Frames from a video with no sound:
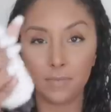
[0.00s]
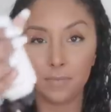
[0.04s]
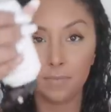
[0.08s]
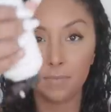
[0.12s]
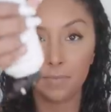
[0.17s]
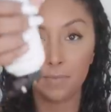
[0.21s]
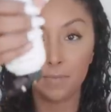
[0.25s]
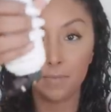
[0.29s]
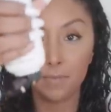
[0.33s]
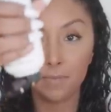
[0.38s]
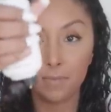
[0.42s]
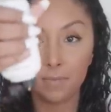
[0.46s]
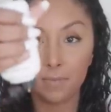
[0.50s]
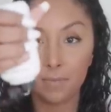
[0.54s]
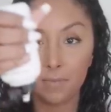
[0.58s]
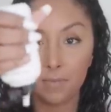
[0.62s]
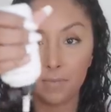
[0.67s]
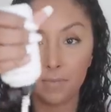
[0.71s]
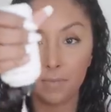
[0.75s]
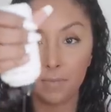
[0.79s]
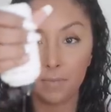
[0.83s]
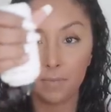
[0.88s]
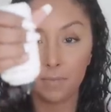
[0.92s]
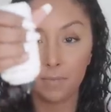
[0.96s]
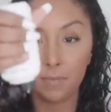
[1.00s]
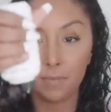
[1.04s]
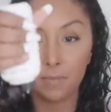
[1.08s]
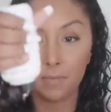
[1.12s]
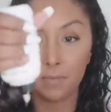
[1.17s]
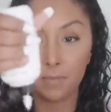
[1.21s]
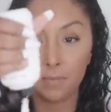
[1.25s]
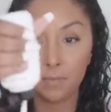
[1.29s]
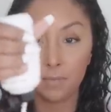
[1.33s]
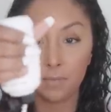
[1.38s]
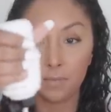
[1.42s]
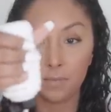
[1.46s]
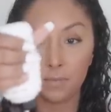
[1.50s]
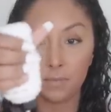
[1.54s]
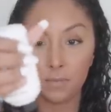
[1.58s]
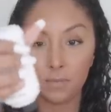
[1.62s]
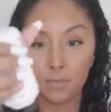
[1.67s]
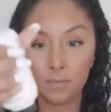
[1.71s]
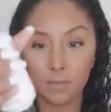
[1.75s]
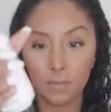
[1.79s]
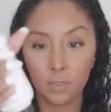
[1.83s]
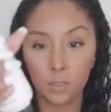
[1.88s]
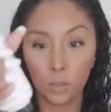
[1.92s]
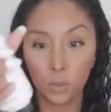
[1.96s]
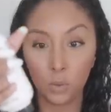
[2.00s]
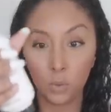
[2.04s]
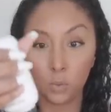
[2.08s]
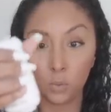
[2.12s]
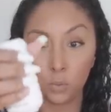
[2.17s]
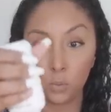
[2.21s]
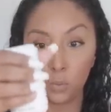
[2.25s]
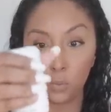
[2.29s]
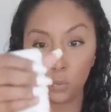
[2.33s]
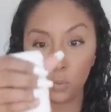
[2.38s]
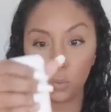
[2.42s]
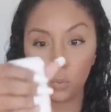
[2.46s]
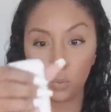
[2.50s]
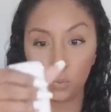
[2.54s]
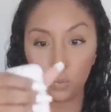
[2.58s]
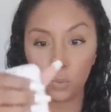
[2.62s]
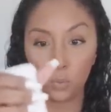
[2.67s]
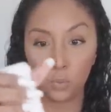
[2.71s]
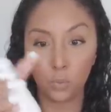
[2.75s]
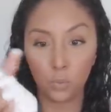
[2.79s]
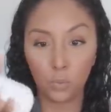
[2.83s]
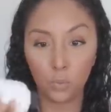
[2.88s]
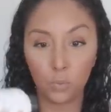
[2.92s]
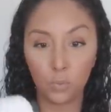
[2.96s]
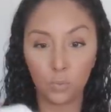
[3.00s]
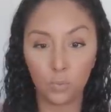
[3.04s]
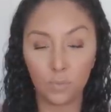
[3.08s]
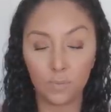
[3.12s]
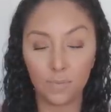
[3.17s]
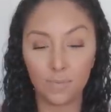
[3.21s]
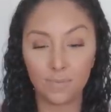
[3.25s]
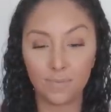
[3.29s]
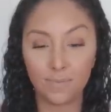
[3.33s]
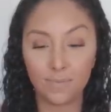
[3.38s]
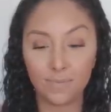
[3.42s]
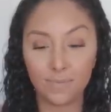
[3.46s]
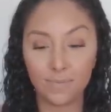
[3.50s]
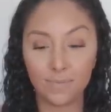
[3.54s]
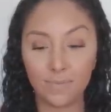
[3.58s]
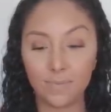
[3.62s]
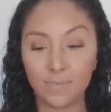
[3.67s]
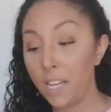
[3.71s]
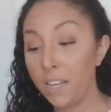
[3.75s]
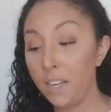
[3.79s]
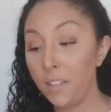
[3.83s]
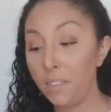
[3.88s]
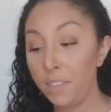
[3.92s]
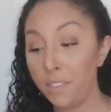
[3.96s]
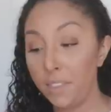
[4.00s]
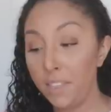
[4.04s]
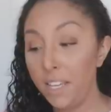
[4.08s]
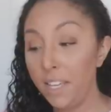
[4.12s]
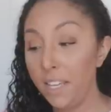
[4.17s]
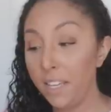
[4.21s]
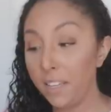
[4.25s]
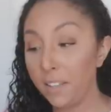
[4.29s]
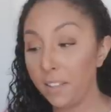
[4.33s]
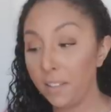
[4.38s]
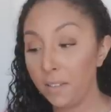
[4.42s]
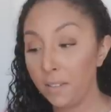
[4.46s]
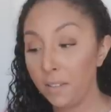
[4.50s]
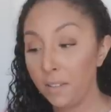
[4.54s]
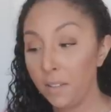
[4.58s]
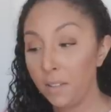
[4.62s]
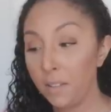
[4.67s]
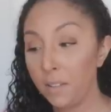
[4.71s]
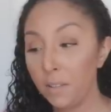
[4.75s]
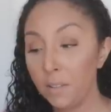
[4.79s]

(silence)